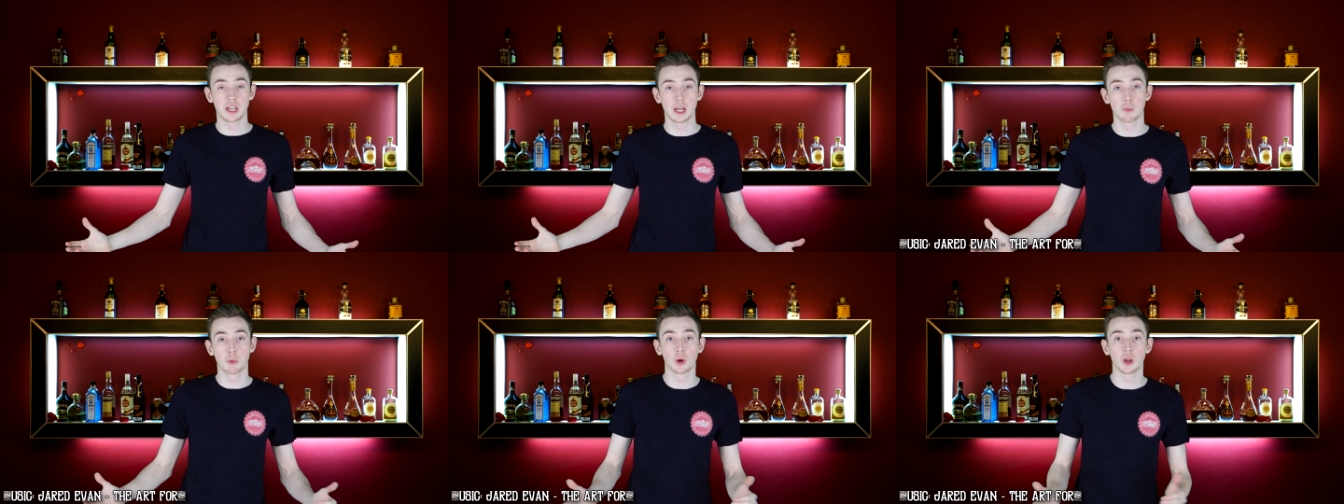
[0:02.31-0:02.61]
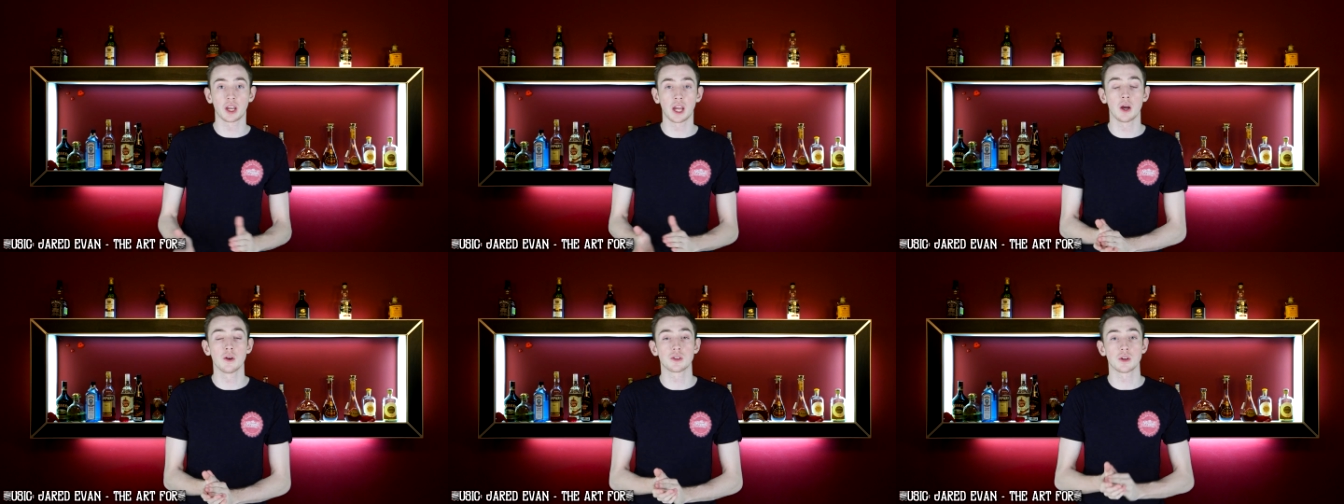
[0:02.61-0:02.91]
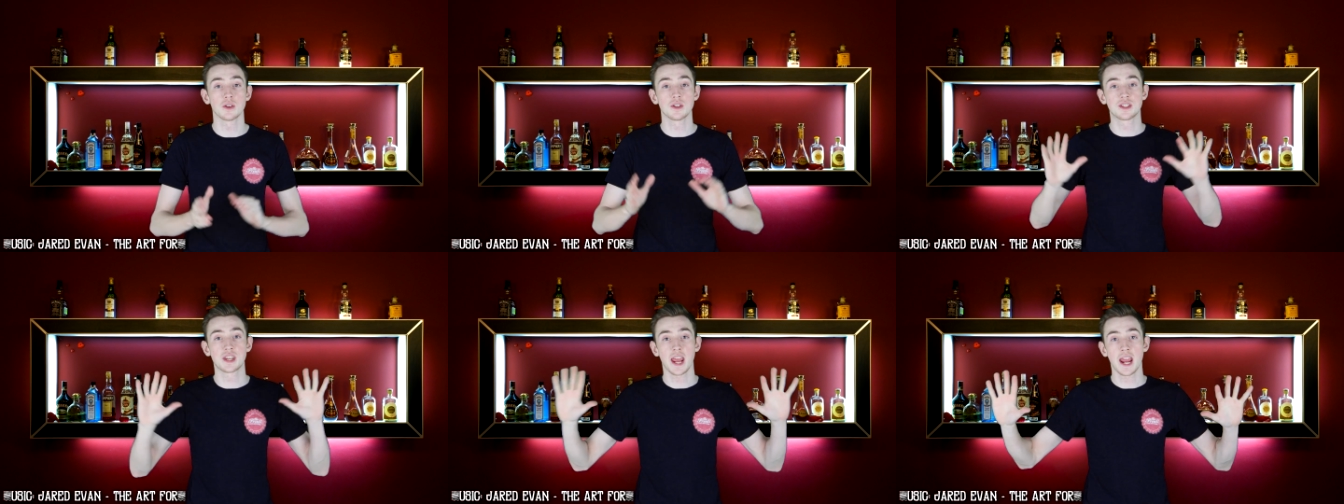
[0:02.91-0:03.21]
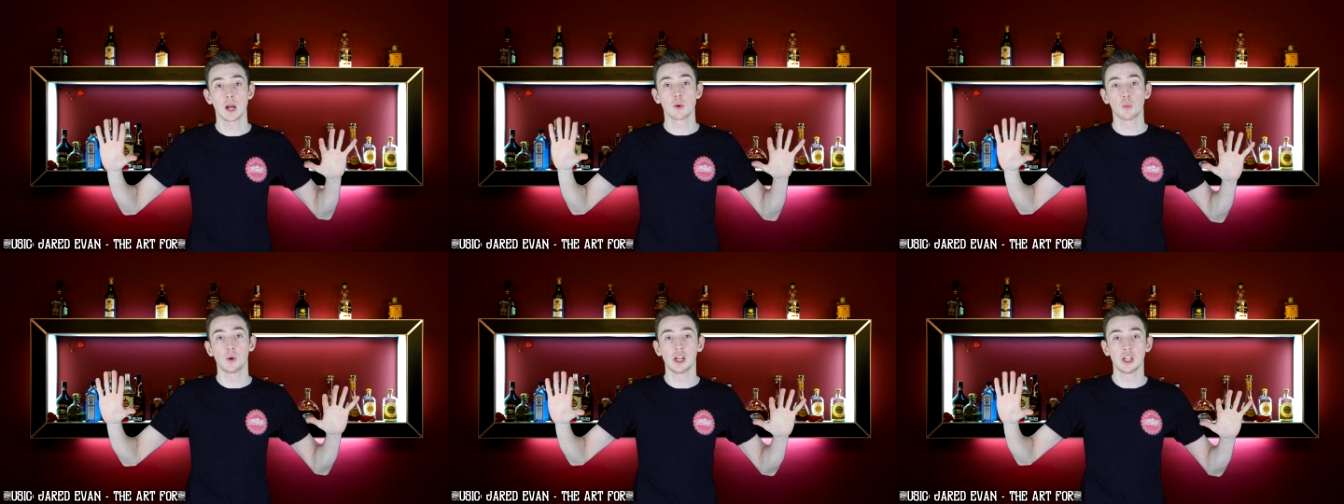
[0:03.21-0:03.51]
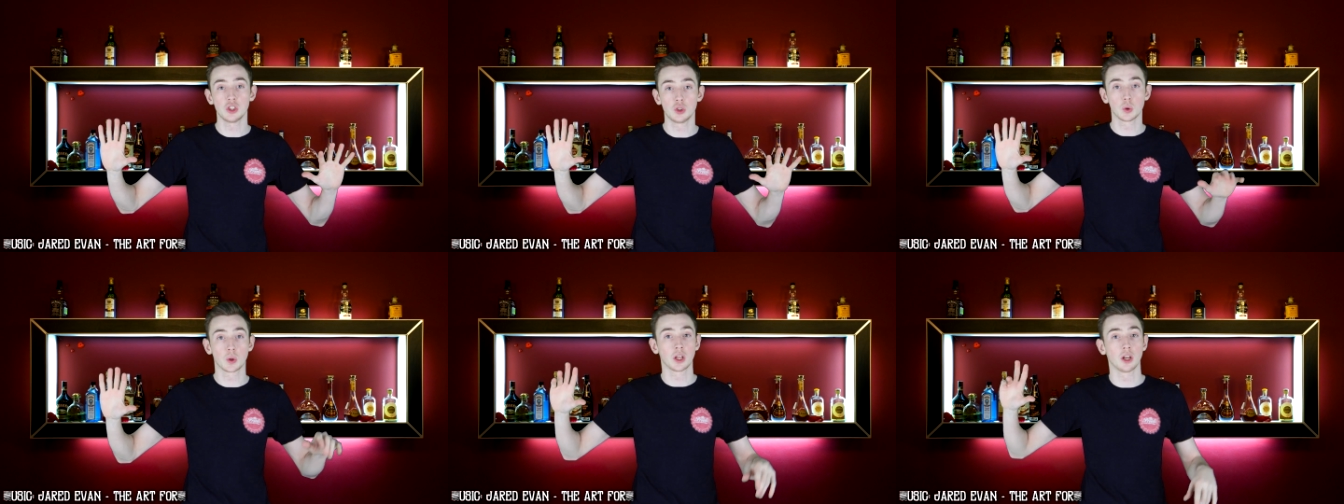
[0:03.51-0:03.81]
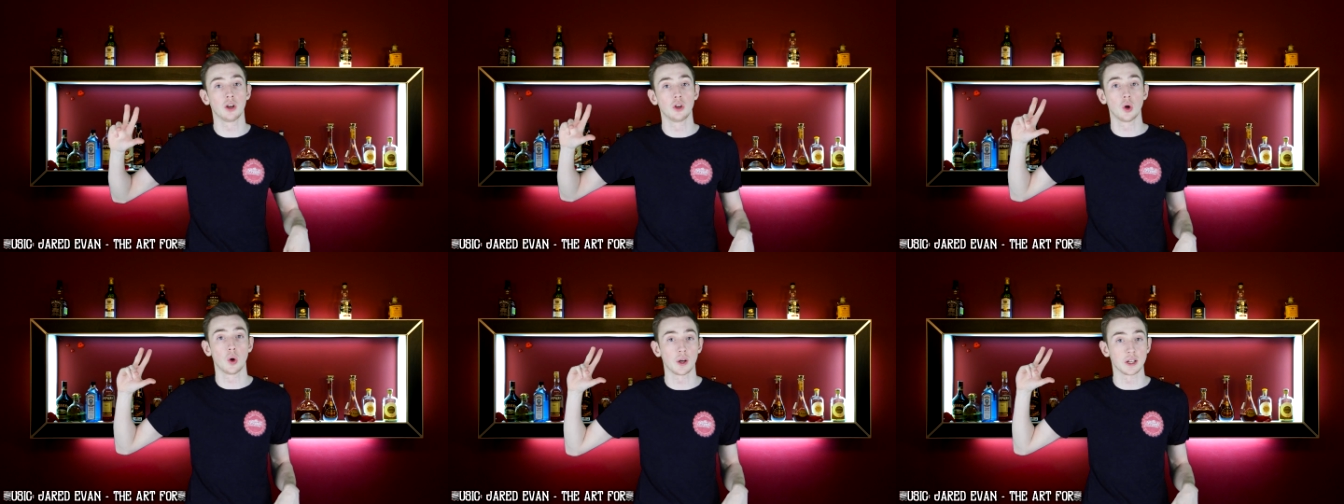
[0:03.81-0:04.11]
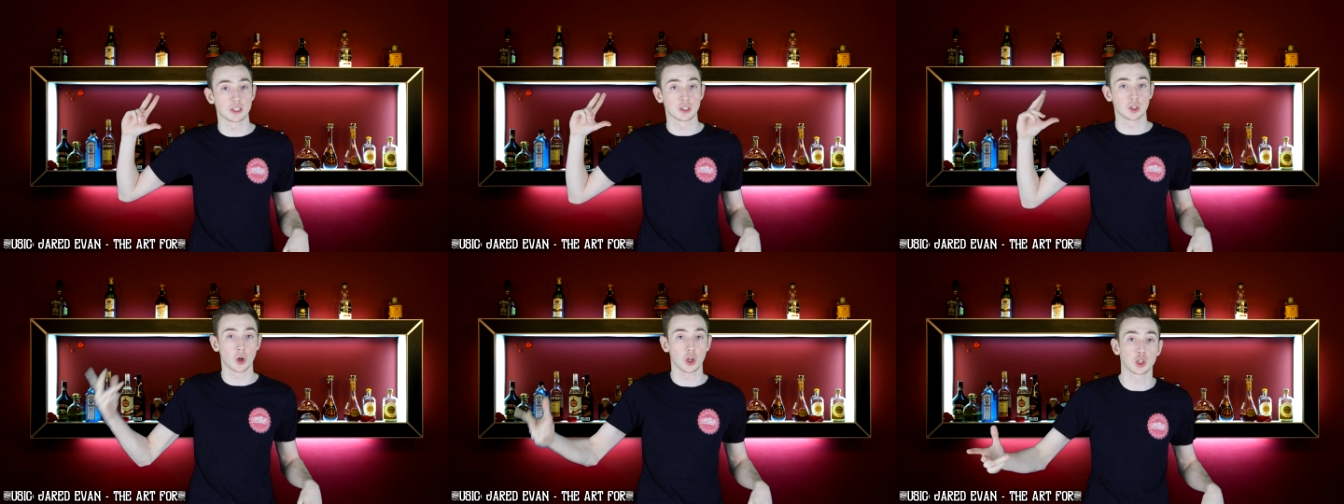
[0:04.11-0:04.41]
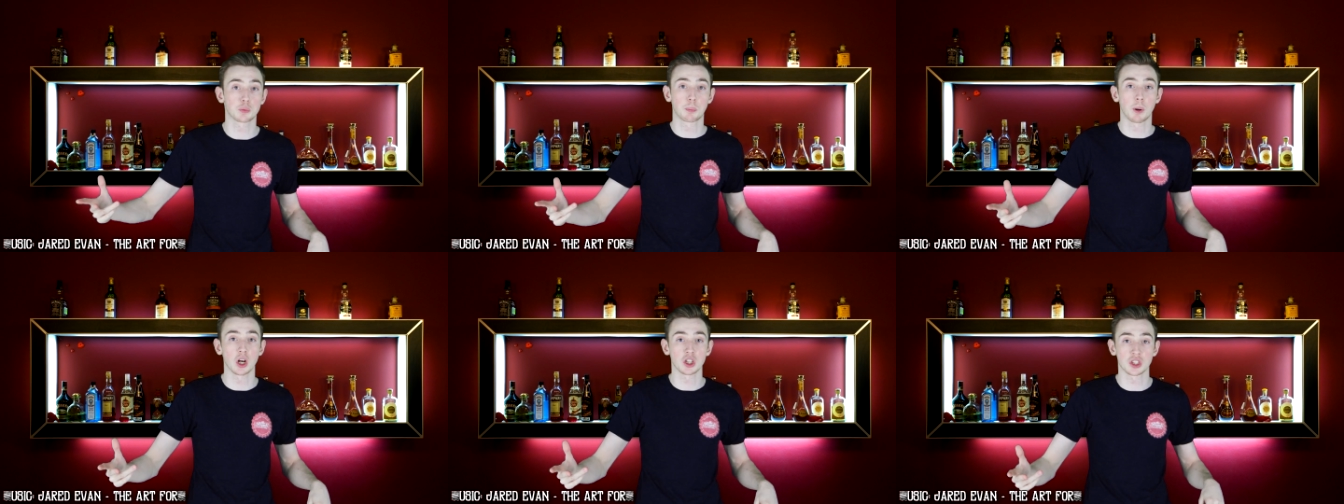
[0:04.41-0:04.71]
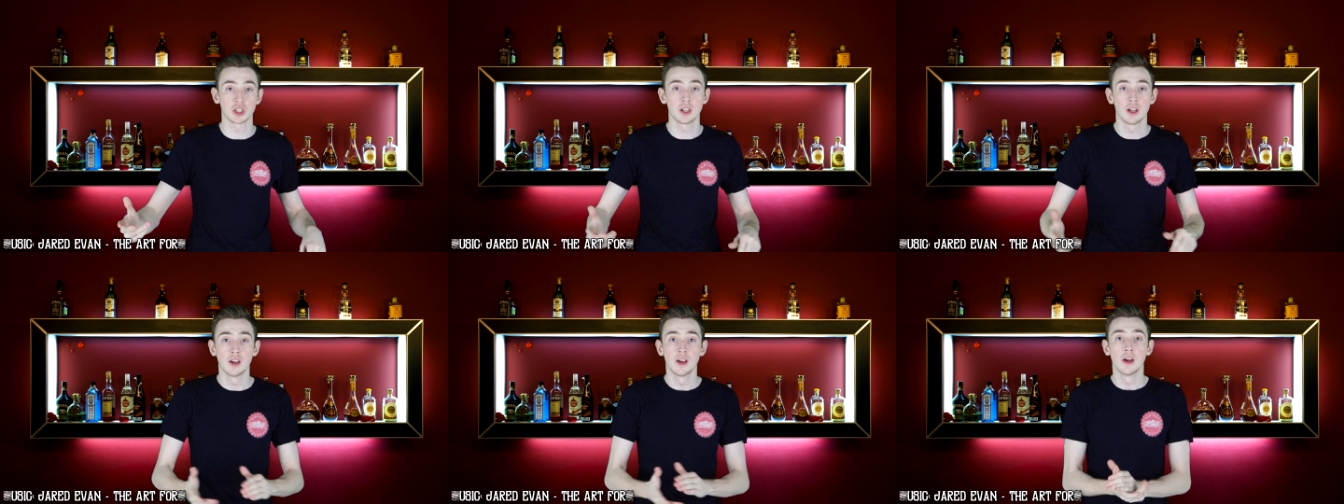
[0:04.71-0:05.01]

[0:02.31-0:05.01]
Today we're going to count down 10 ways you can annoy a Scottish person.